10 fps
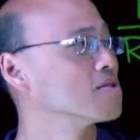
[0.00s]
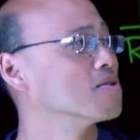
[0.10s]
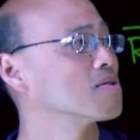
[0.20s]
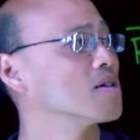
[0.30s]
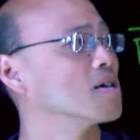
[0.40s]

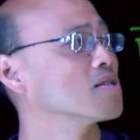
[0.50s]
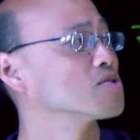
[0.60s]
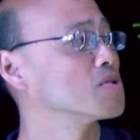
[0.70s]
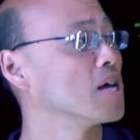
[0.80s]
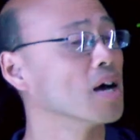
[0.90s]
Okay,
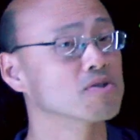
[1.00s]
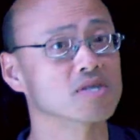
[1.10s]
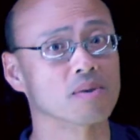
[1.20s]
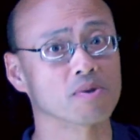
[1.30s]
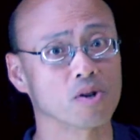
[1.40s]
so now it's
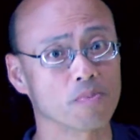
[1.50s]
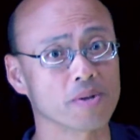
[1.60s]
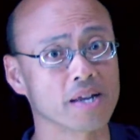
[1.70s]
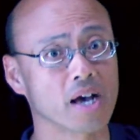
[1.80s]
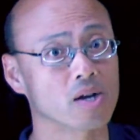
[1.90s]
time to go up
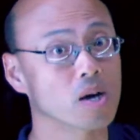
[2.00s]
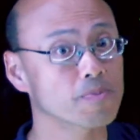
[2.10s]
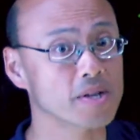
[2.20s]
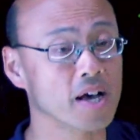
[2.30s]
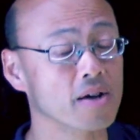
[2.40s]
and down. Up
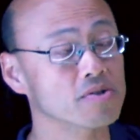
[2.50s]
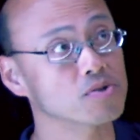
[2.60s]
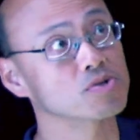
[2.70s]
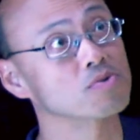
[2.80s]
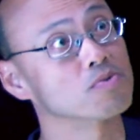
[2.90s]
and down,
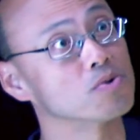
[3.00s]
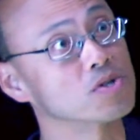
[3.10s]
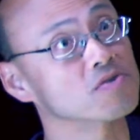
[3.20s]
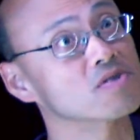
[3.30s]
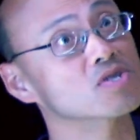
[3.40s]
use the
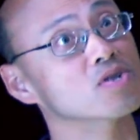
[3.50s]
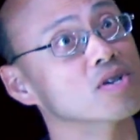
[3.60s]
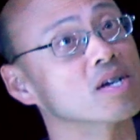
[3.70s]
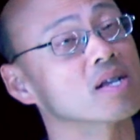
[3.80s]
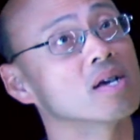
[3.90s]
rules of the
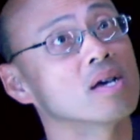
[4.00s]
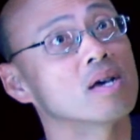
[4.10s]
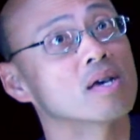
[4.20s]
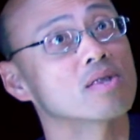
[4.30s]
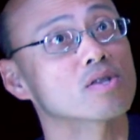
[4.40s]
circuit.
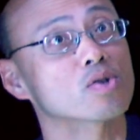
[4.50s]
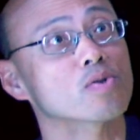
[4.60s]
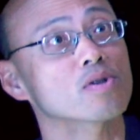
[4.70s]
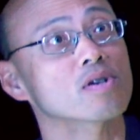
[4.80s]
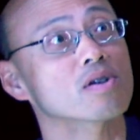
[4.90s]
The
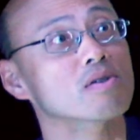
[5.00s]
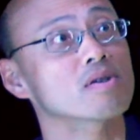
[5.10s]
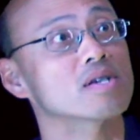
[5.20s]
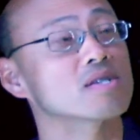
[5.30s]
total current